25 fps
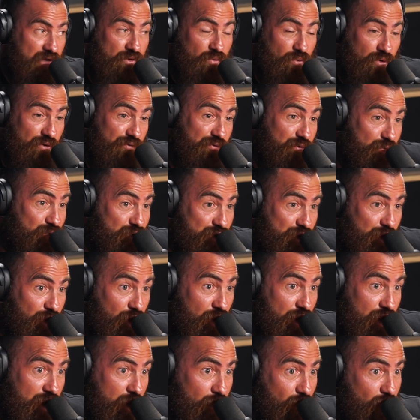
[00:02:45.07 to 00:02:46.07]
What if it was
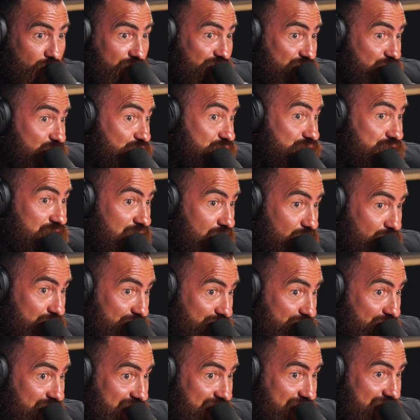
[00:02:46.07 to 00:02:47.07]
lighter? What if you could tow it
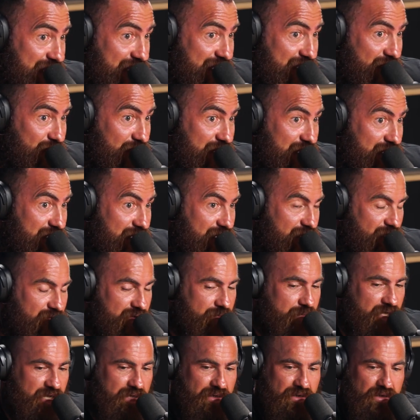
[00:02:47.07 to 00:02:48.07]
fucking anywhere? You know
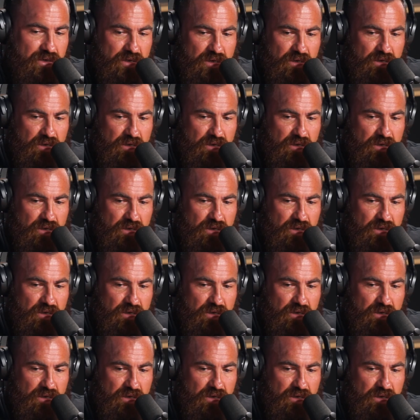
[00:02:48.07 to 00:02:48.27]
what I mean?